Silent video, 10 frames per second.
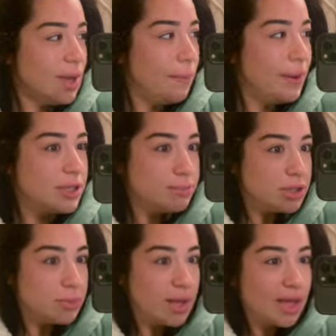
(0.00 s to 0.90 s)
But it's
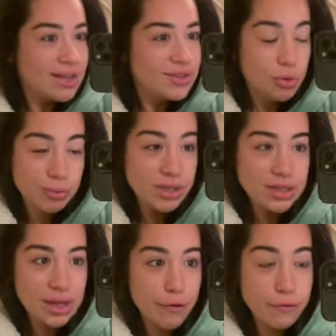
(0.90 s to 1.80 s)
pitch black. Normally it's
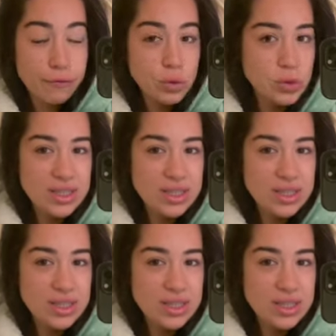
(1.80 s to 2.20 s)
like full